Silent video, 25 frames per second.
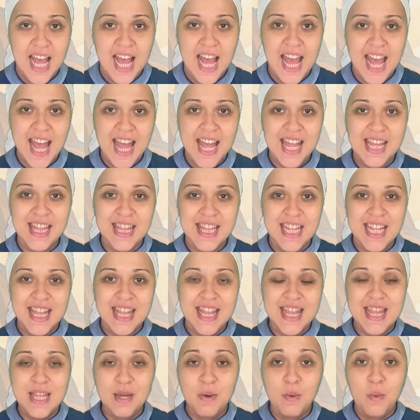And
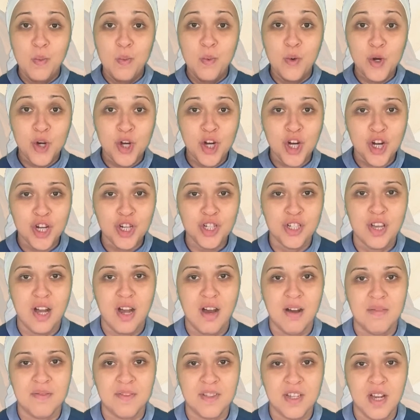the Word
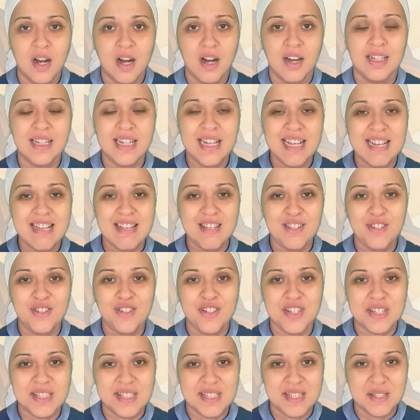of God is
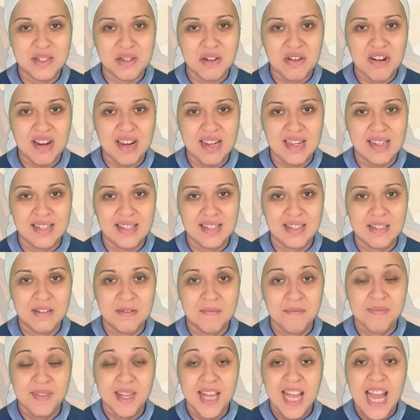Jesus Christ.
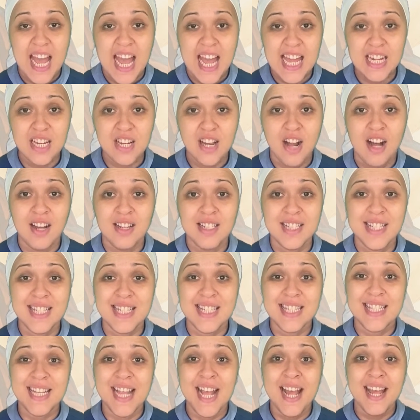And God
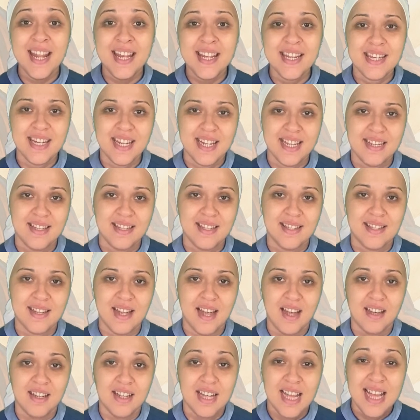sent his
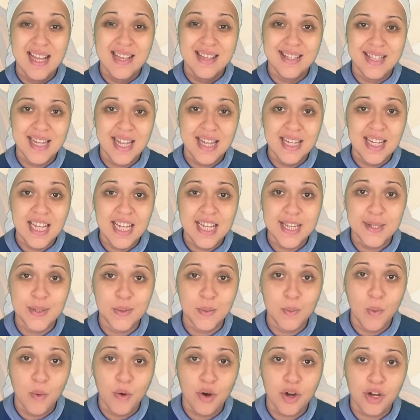Son, sent his
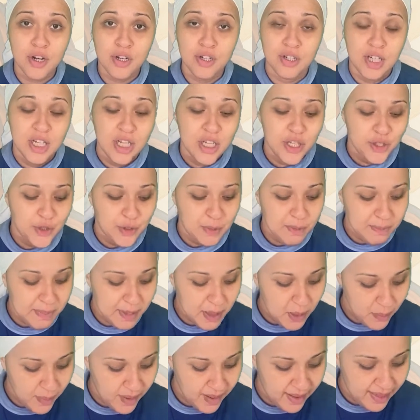Word to be
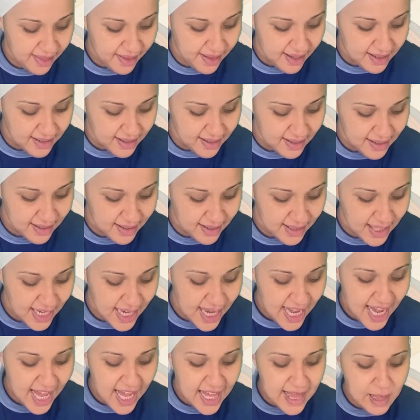with us.
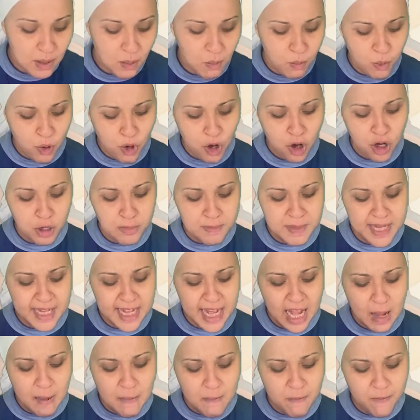And the Word
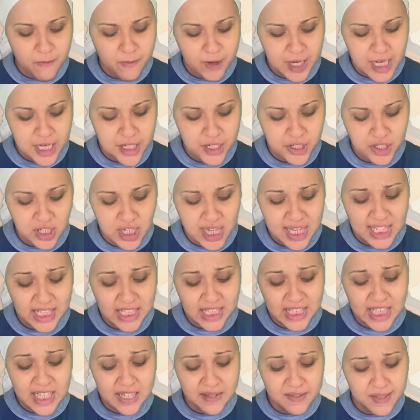became flesh
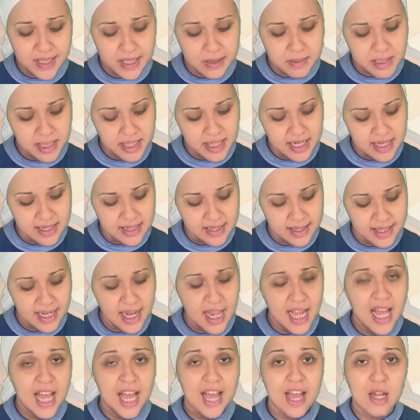and lived among us.
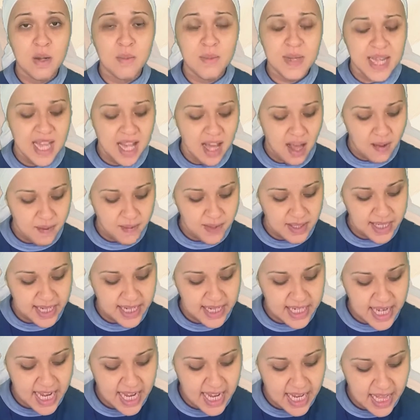And we have
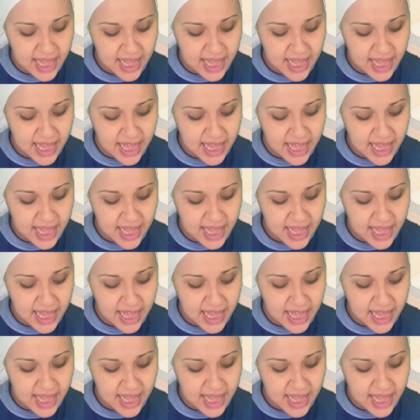seen